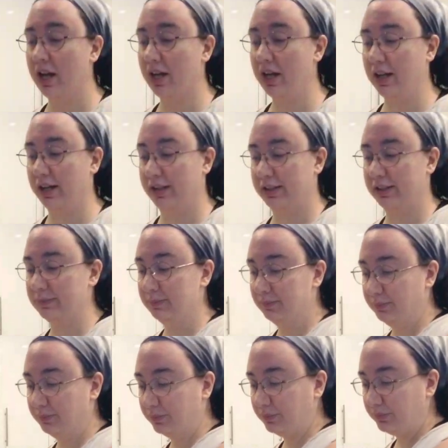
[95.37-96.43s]
Uh,
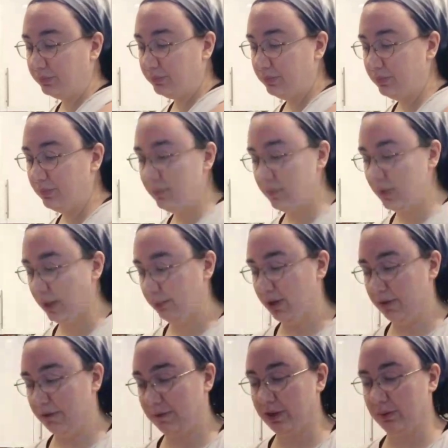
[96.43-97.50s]

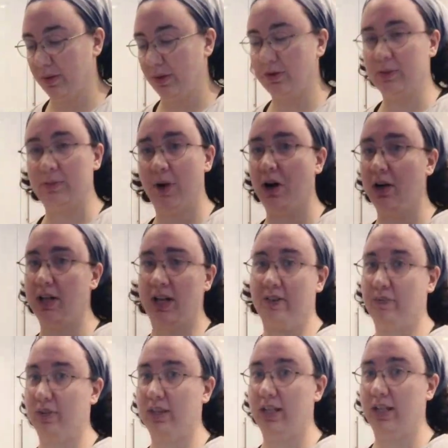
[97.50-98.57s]
but for the most part,
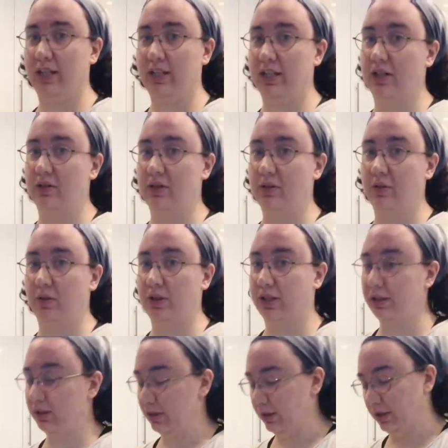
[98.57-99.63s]
everything in here is
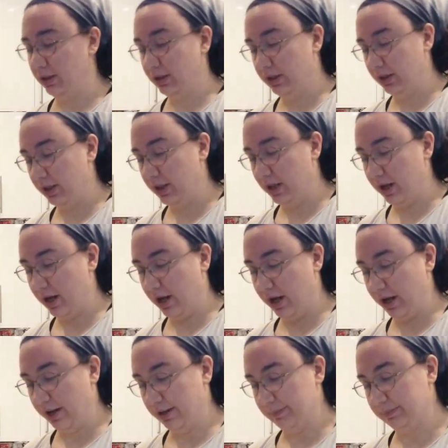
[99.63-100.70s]
golden.
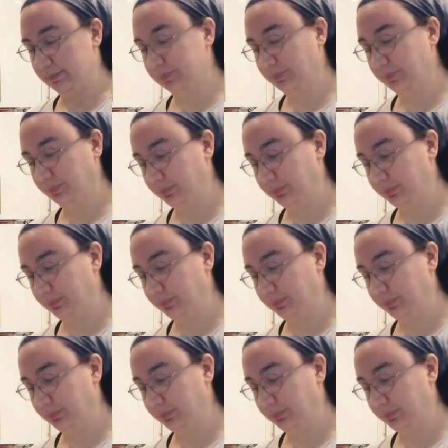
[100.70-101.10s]
Um,